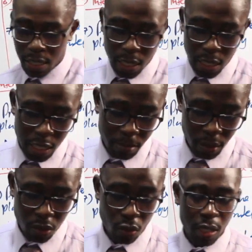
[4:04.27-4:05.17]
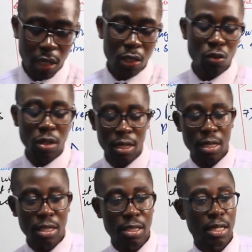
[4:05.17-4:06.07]
aspect, or rather to
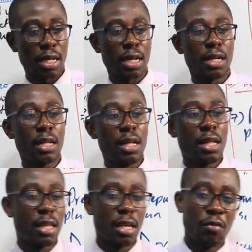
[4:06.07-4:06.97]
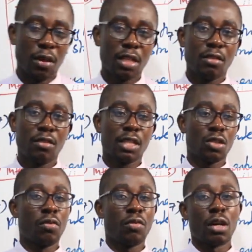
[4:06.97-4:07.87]
increase the effectiveness
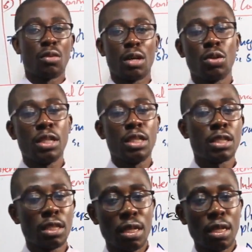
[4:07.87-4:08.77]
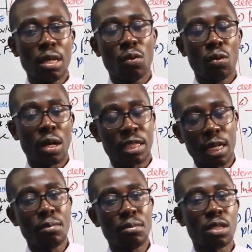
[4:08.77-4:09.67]
of our audit, at
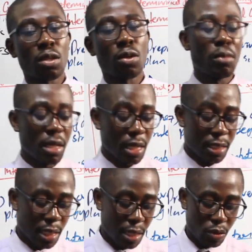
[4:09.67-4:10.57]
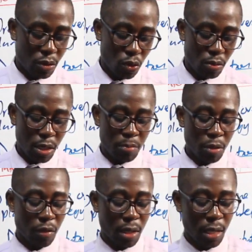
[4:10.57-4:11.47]
times or many a times we normally
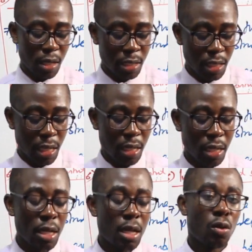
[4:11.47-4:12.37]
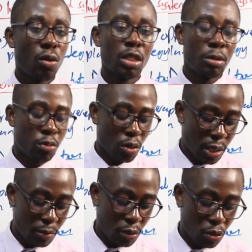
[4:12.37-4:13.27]
prefer that audit
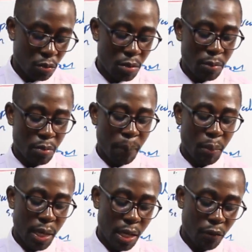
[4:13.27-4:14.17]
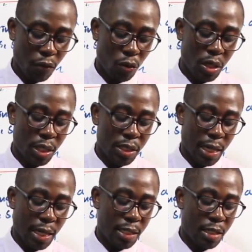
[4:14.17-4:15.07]
program to be prepared for each
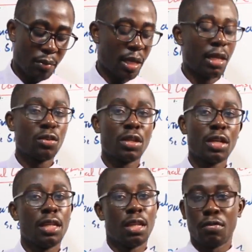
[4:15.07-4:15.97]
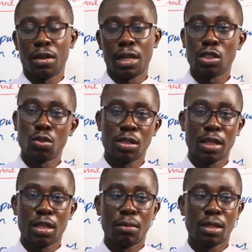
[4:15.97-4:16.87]
item included in the financial
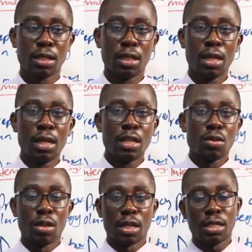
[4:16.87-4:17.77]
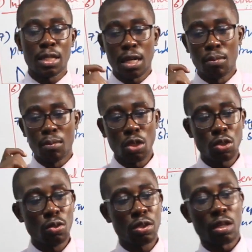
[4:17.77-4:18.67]
statement. So that I'm going to
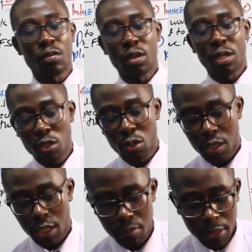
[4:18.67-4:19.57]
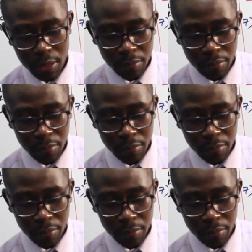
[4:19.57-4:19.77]
look at a financial statement.